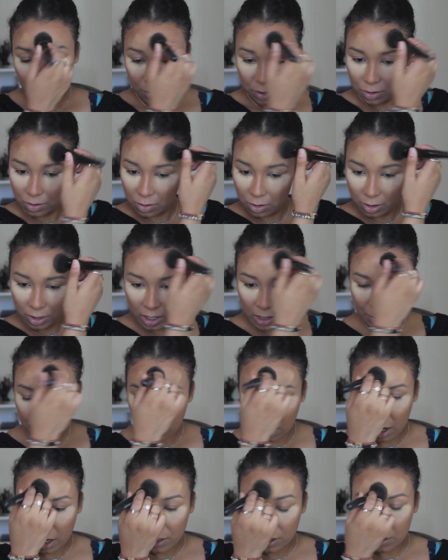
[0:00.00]
do cream
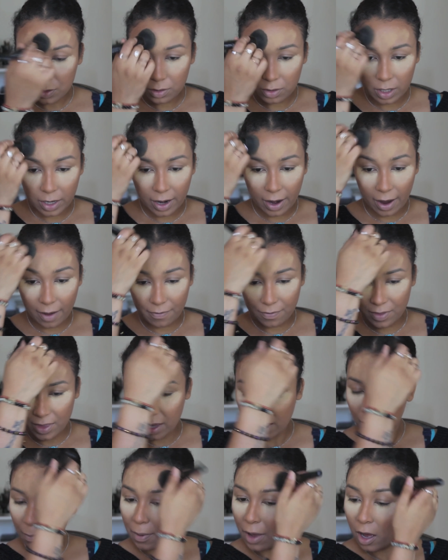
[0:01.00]
contour and
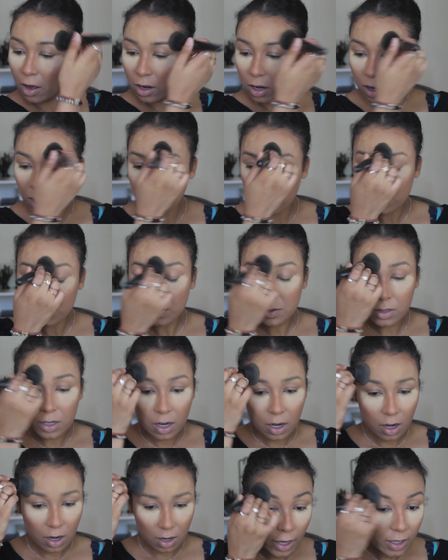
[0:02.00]
then a powder contour.